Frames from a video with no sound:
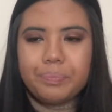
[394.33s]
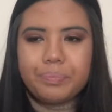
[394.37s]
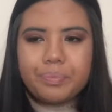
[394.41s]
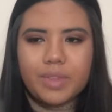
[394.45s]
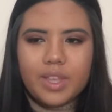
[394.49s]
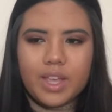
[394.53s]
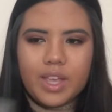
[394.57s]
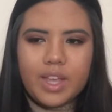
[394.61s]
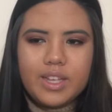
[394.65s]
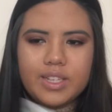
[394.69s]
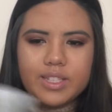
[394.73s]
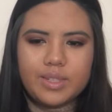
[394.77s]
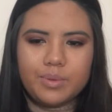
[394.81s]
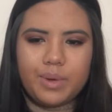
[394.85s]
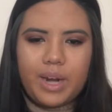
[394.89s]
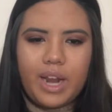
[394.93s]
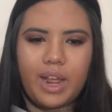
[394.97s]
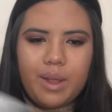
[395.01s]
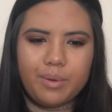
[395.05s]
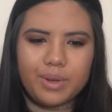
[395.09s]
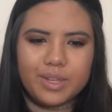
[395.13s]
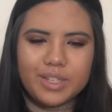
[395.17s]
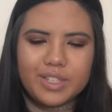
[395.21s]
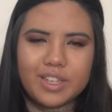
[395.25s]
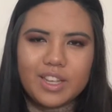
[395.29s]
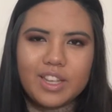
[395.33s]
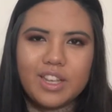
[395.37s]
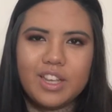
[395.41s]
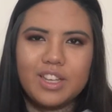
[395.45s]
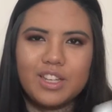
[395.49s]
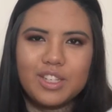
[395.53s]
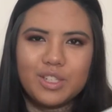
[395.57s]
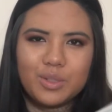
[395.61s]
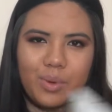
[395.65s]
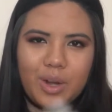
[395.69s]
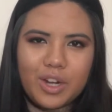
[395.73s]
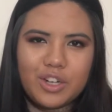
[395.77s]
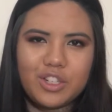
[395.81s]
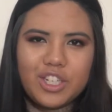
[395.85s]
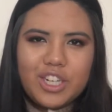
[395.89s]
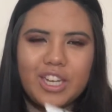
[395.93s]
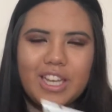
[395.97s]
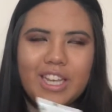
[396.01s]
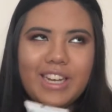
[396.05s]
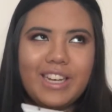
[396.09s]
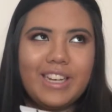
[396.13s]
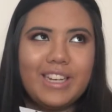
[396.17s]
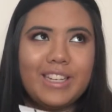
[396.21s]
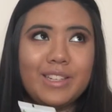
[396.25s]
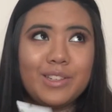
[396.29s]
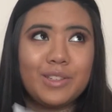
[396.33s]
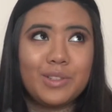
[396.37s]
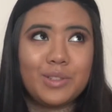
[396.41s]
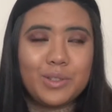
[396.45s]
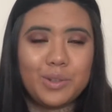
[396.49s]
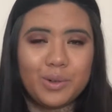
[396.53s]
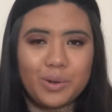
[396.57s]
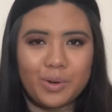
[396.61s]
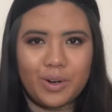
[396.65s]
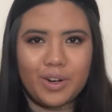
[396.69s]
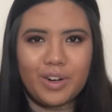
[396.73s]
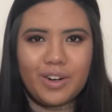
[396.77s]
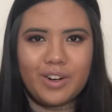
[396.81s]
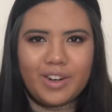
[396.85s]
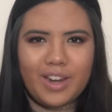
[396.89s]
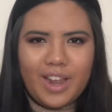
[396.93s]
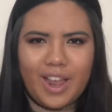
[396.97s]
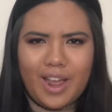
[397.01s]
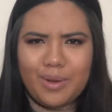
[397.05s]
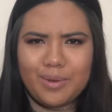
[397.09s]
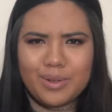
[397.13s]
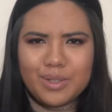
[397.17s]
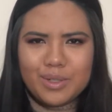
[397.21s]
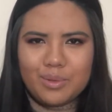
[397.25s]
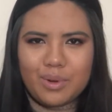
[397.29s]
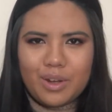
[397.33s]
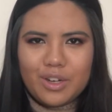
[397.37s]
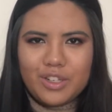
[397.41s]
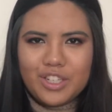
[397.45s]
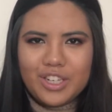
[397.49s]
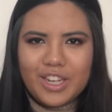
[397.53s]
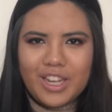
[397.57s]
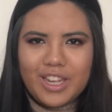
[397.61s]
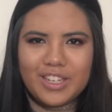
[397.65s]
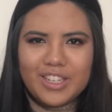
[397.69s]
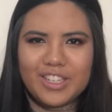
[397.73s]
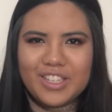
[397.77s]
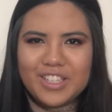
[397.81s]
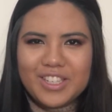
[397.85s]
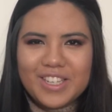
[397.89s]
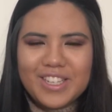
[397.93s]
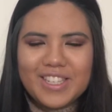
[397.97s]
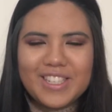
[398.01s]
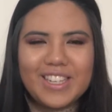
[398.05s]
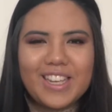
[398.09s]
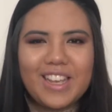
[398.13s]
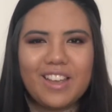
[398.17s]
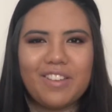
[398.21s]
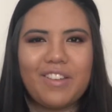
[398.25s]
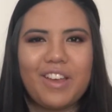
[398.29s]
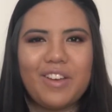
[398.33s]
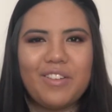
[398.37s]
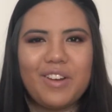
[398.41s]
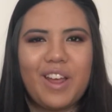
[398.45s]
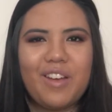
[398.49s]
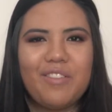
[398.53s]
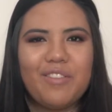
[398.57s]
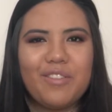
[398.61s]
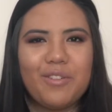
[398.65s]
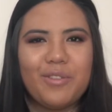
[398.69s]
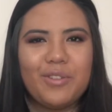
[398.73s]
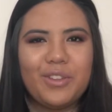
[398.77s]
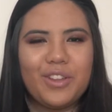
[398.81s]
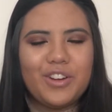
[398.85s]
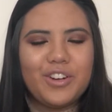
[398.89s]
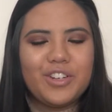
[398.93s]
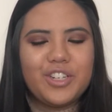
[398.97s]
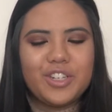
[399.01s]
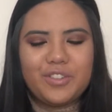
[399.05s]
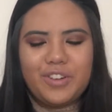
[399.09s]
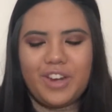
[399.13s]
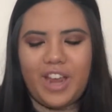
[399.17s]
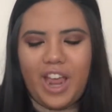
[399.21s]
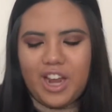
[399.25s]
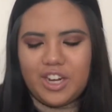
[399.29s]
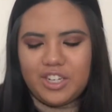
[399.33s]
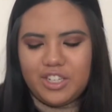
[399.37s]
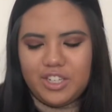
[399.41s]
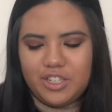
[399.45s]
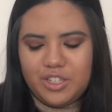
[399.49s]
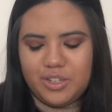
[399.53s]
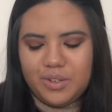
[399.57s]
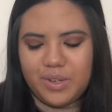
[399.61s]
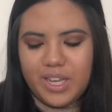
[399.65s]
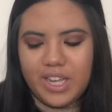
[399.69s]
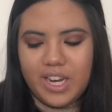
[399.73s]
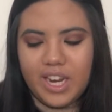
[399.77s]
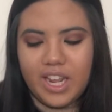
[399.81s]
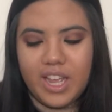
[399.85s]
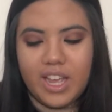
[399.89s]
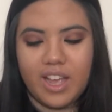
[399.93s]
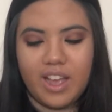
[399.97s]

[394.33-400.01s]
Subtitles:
because when I was swatching it in store, yeah, I was swatching it just to see if I would have an allergic reaction to it.